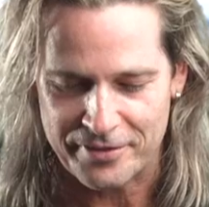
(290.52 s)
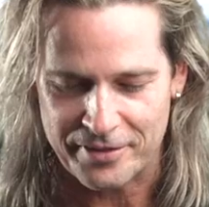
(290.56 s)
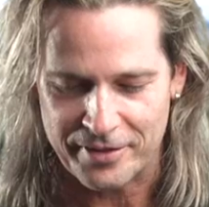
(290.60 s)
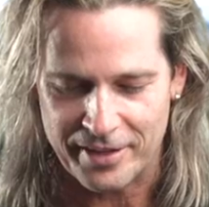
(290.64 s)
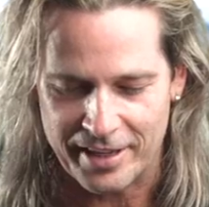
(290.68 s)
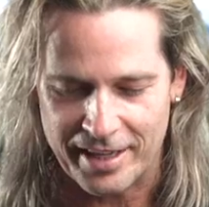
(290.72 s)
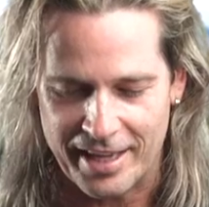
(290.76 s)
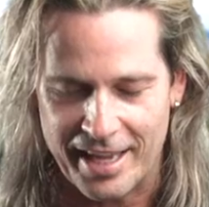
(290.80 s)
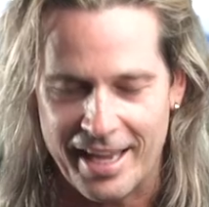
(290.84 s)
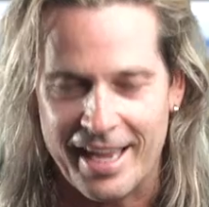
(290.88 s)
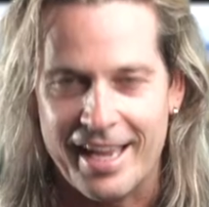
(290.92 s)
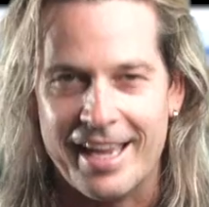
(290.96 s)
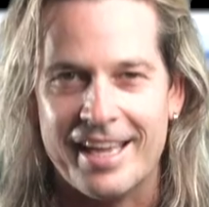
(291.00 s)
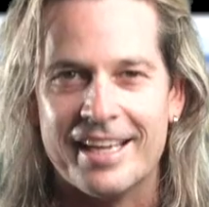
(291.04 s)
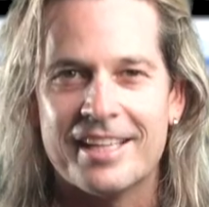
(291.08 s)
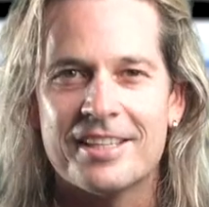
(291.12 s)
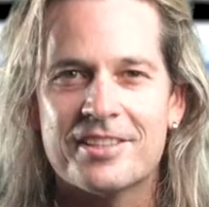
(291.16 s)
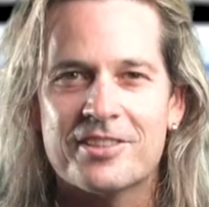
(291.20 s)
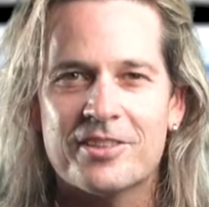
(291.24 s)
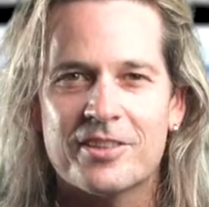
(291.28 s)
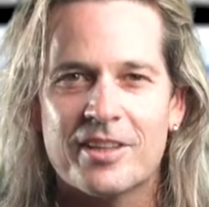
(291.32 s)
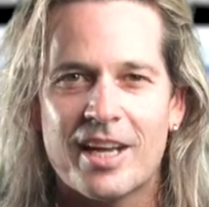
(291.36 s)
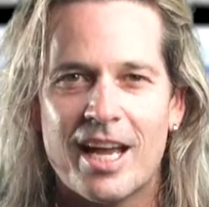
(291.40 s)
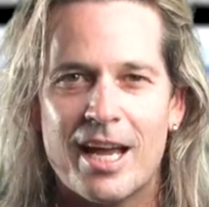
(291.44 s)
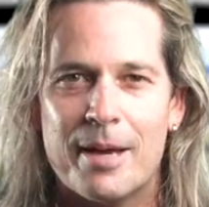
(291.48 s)
for any
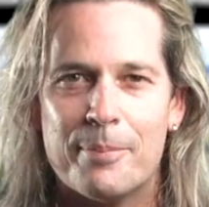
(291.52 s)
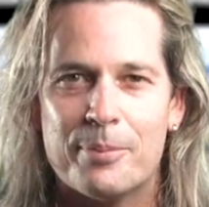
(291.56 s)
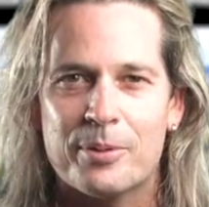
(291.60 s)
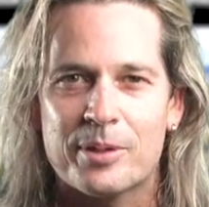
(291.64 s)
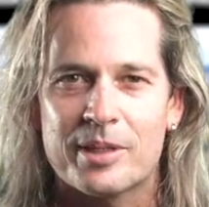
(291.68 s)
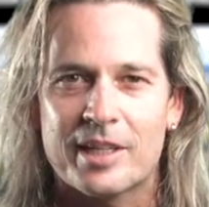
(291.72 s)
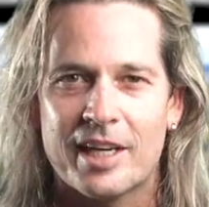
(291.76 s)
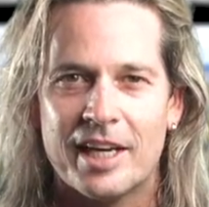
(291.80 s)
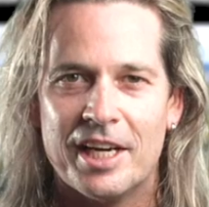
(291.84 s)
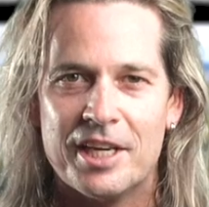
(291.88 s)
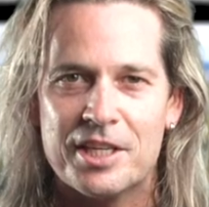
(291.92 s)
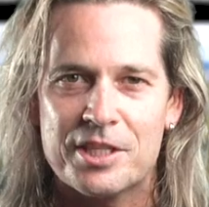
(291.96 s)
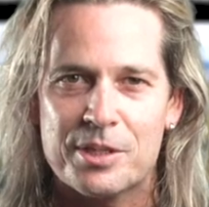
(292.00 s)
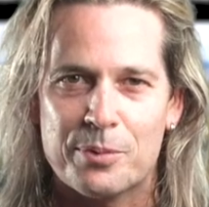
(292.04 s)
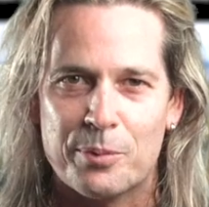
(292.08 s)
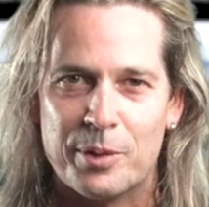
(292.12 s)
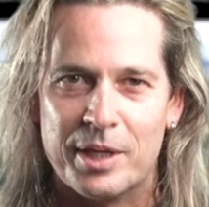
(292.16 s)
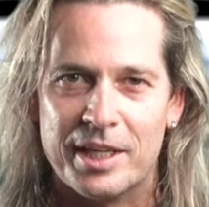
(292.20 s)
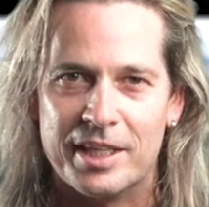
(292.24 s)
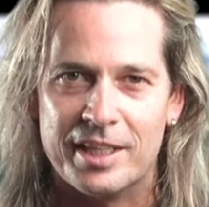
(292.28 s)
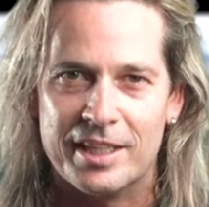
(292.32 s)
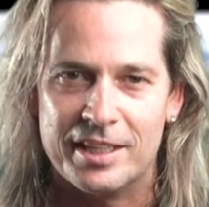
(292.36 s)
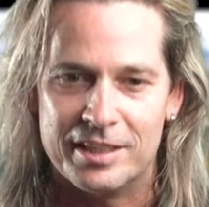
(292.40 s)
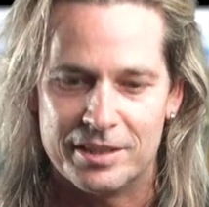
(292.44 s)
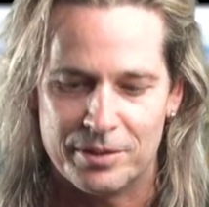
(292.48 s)
sort of application
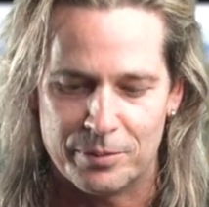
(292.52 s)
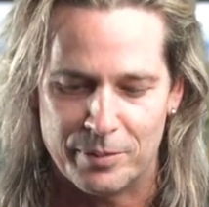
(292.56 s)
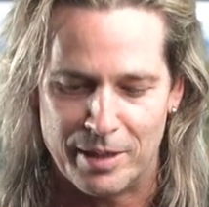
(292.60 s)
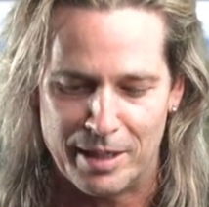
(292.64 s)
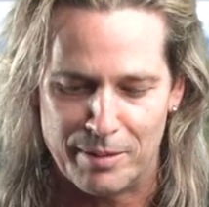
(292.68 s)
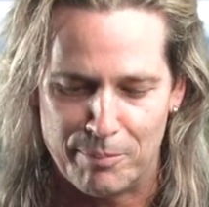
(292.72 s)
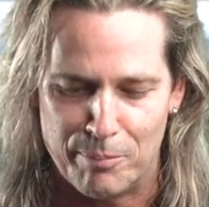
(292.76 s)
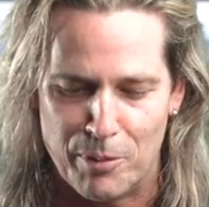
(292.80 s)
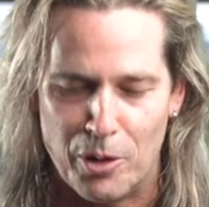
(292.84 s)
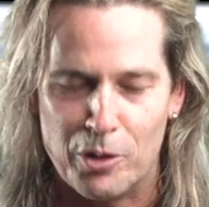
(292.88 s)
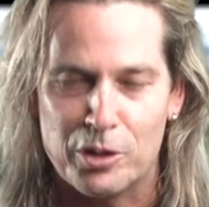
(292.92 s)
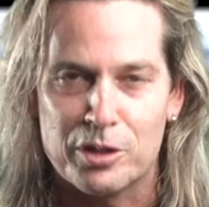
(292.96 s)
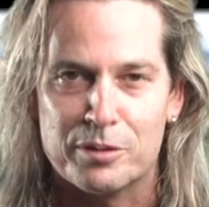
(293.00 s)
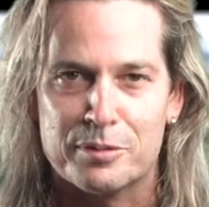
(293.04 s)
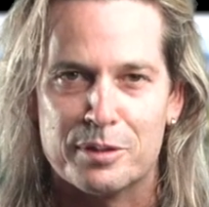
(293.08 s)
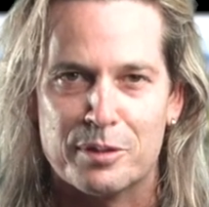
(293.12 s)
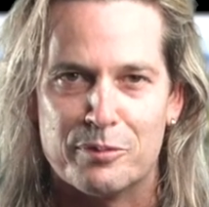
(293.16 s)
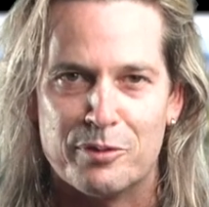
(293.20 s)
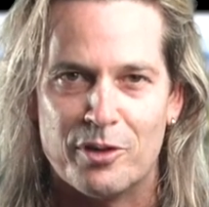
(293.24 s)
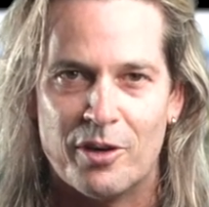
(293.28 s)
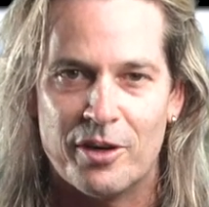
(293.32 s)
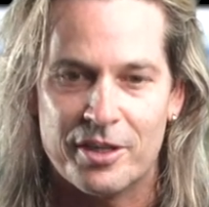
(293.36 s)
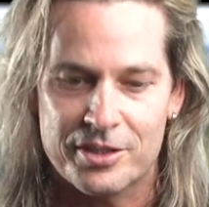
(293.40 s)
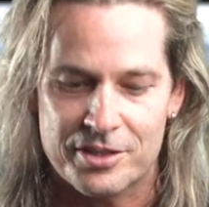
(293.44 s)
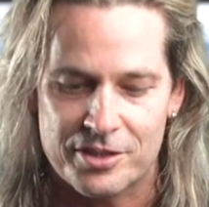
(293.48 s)
where you need to run multiple
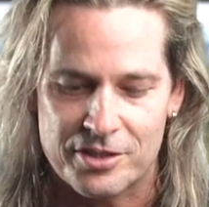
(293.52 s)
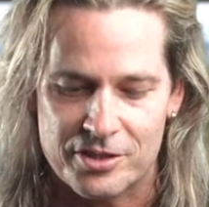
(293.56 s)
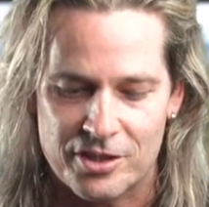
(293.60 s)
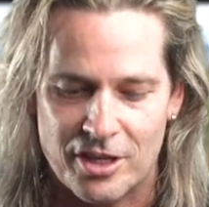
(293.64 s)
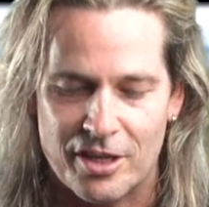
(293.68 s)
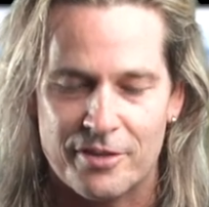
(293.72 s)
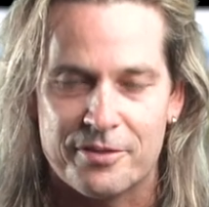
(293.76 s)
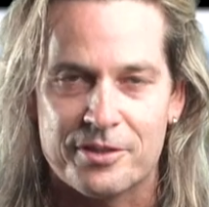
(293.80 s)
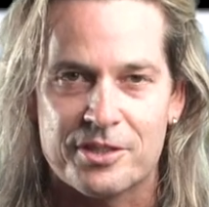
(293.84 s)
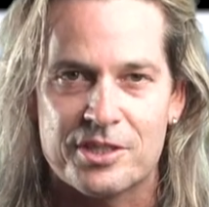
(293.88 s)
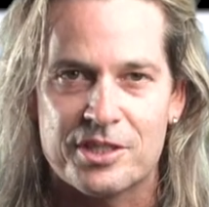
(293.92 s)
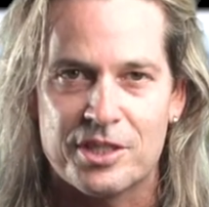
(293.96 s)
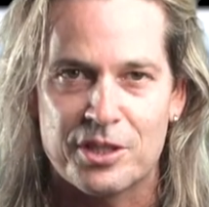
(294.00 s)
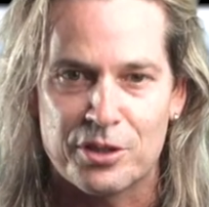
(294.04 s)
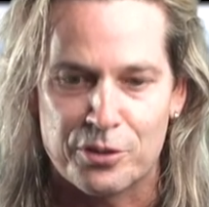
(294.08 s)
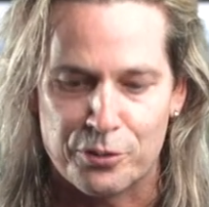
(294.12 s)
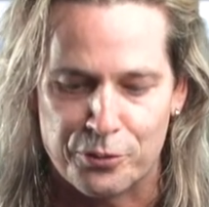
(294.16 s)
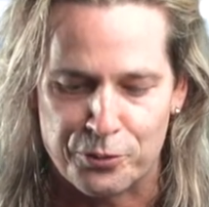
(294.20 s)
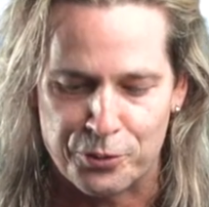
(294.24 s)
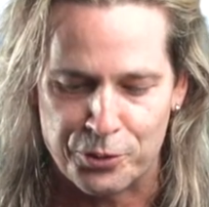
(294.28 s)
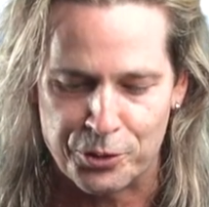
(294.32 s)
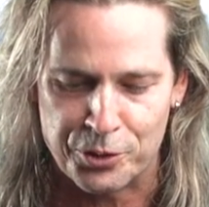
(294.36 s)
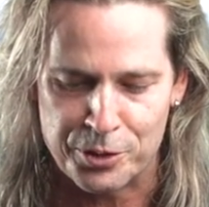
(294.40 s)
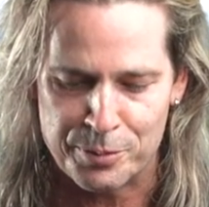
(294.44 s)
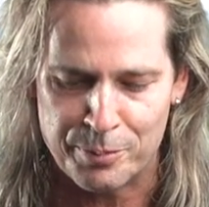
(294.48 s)
devices off a single
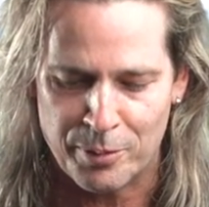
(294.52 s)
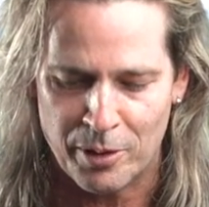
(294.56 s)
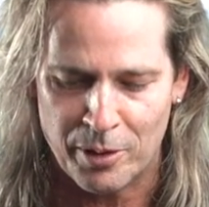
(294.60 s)
fuse